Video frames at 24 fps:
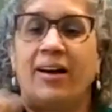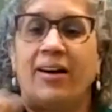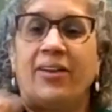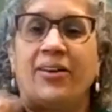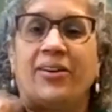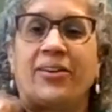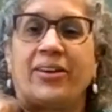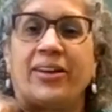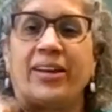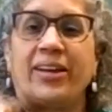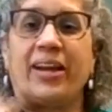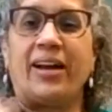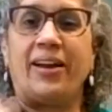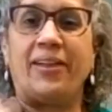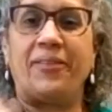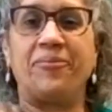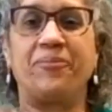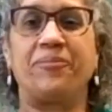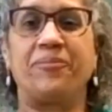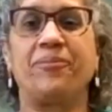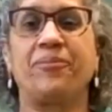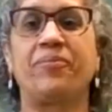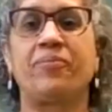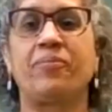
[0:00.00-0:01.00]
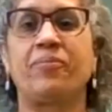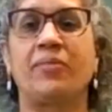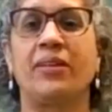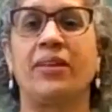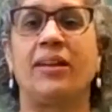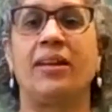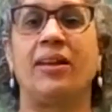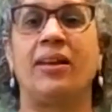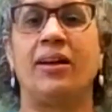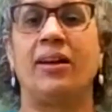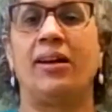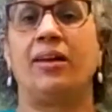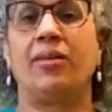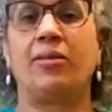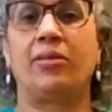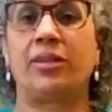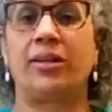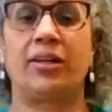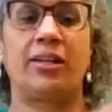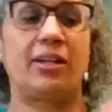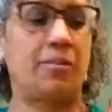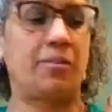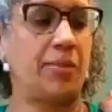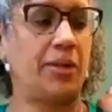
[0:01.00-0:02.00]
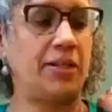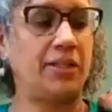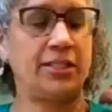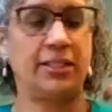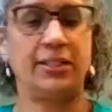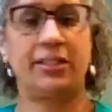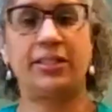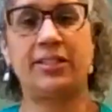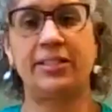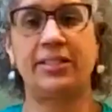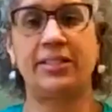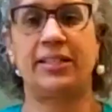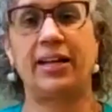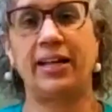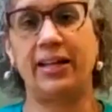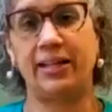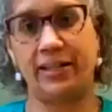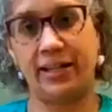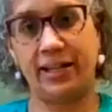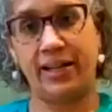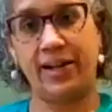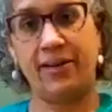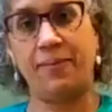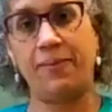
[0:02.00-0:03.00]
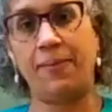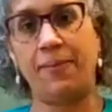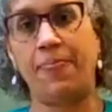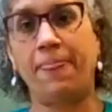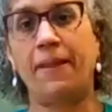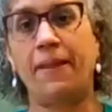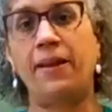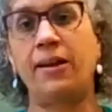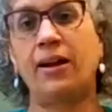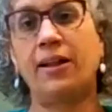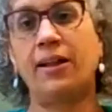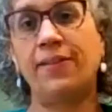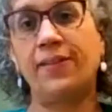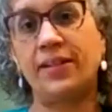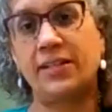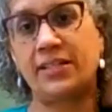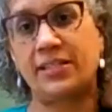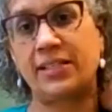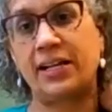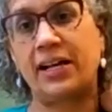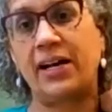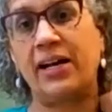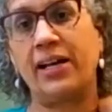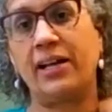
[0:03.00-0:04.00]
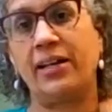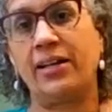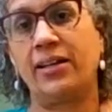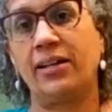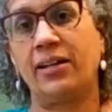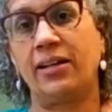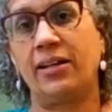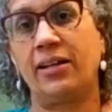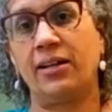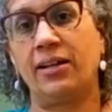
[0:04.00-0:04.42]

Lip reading: Okay, I'm gonna come onto this side now. And on this side,